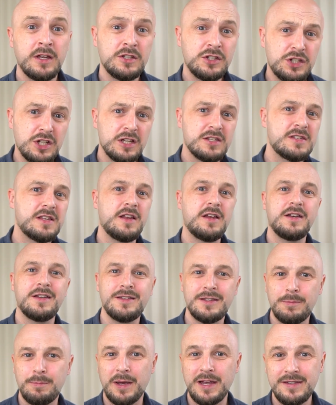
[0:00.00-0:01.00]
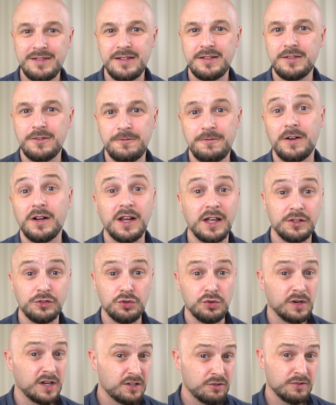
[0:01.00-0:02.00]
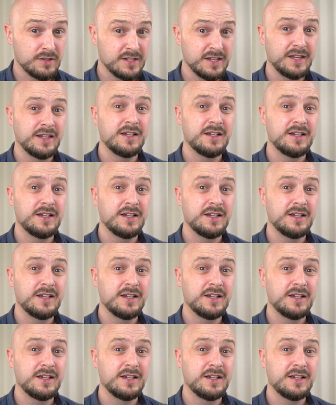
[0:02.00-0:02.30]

Just learning the basics of financial literacy